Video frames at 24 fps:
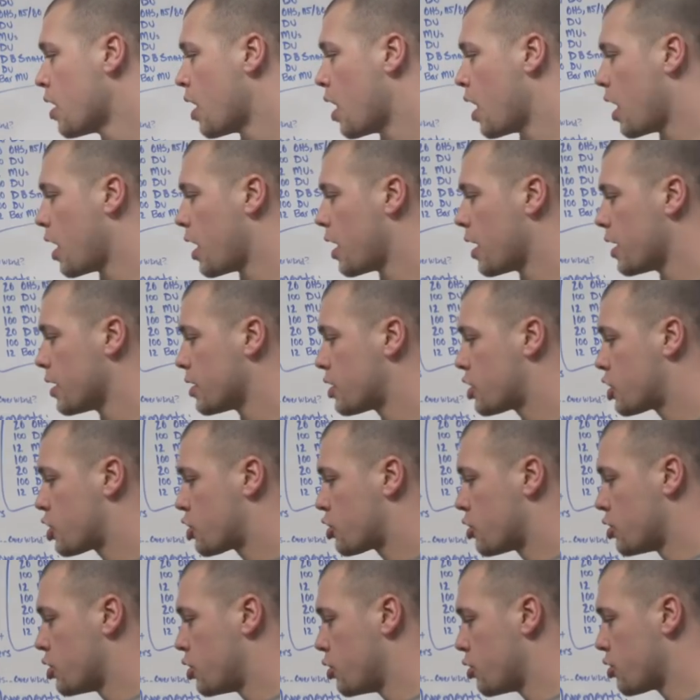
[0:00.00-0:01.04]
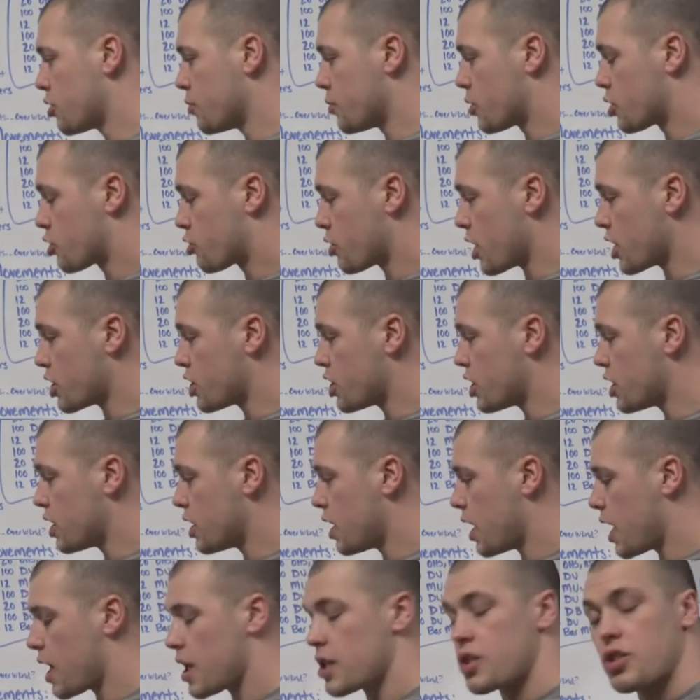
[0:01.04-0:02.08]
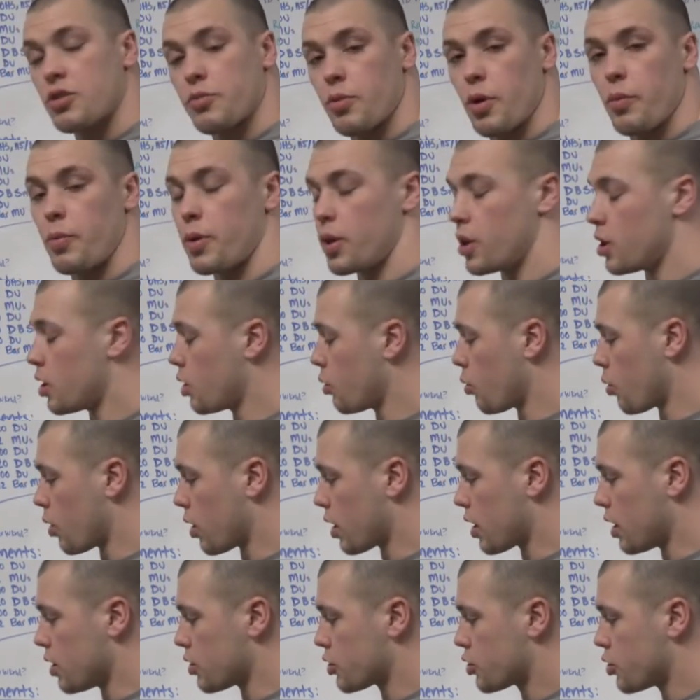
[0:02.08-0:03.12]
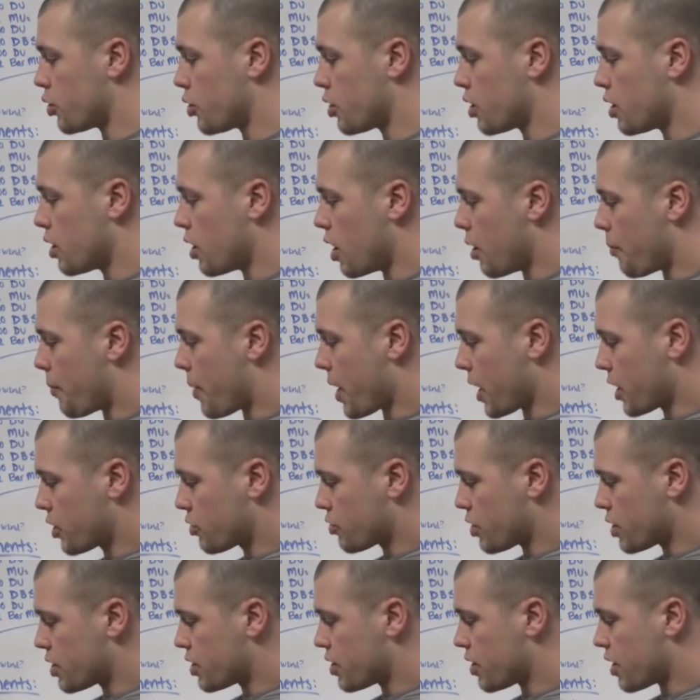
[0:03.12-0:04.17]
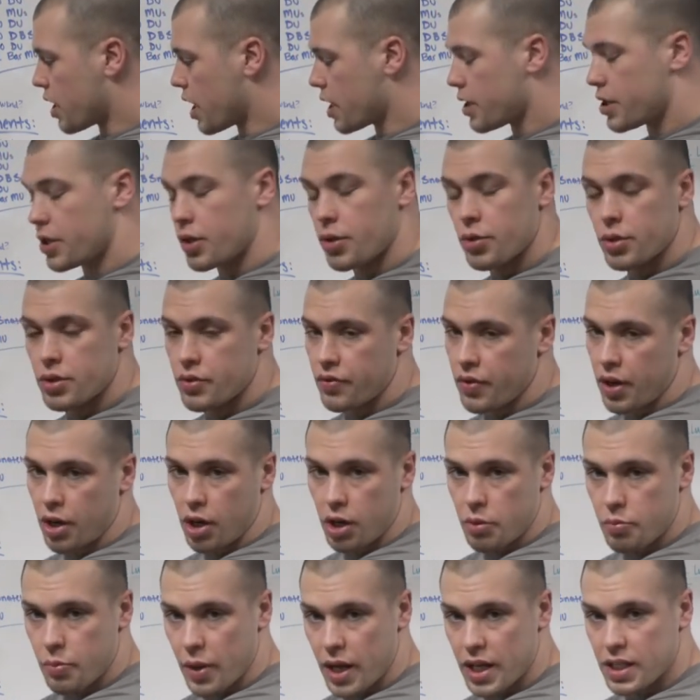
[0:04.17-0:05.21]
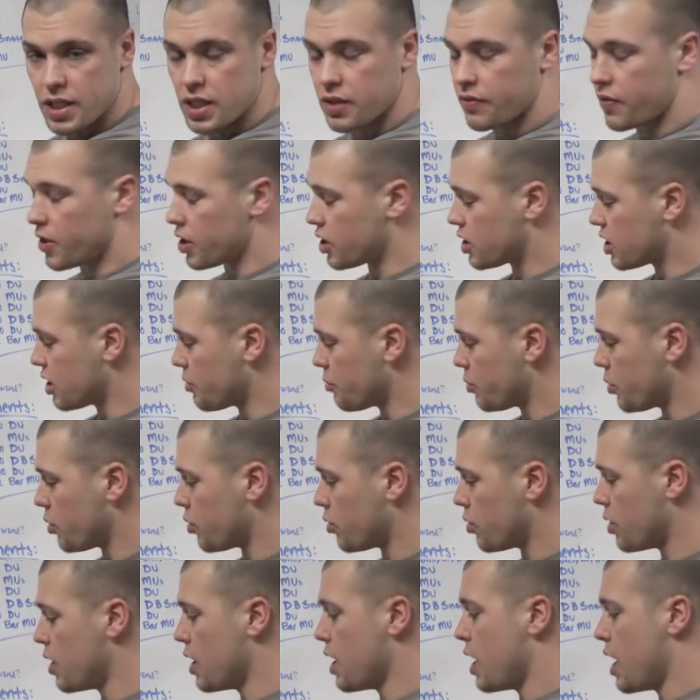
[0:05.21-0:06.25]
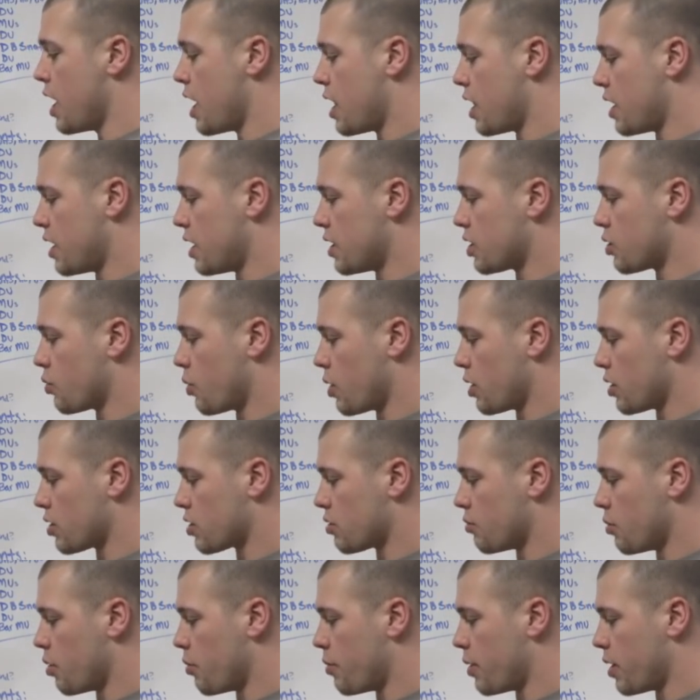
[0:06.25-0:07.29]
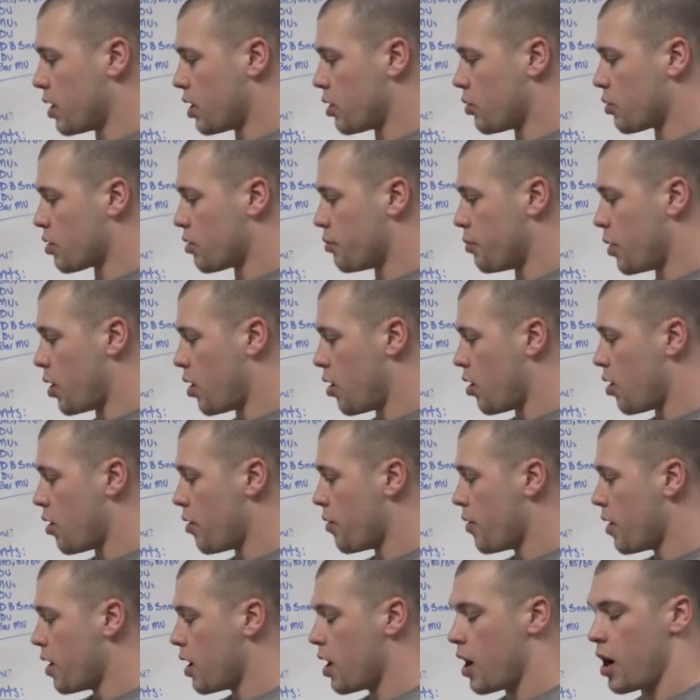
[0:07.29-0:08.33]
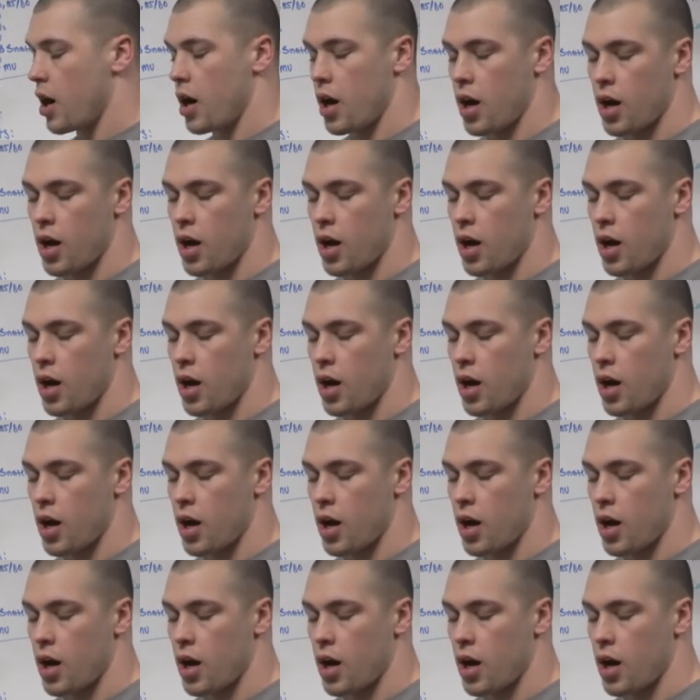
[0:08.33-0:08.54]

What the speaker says: Do some stretching and some mobility work. I'll show you a pec stretch that I do. It's very basic, very simple. And then as well as some mobility with the ball